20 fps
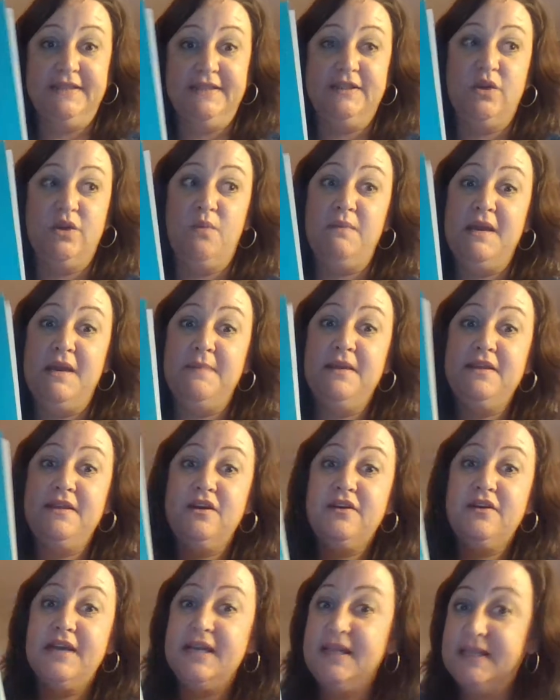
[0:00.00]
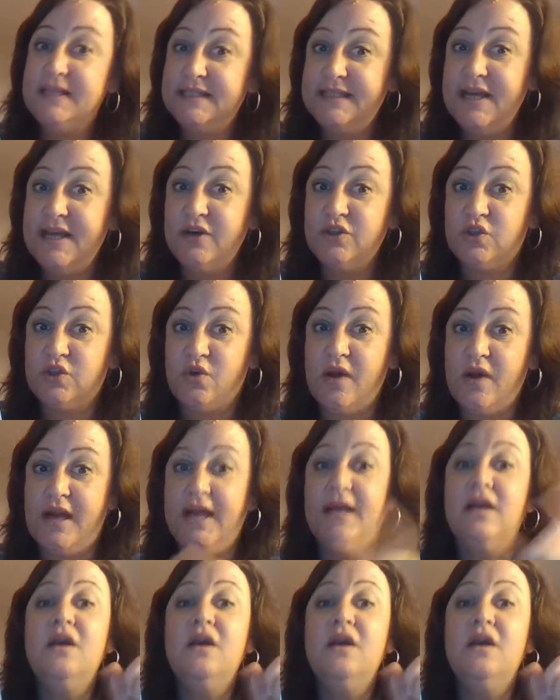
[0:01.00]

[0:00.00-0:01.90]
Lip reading: So maybe they're getting the sales credit,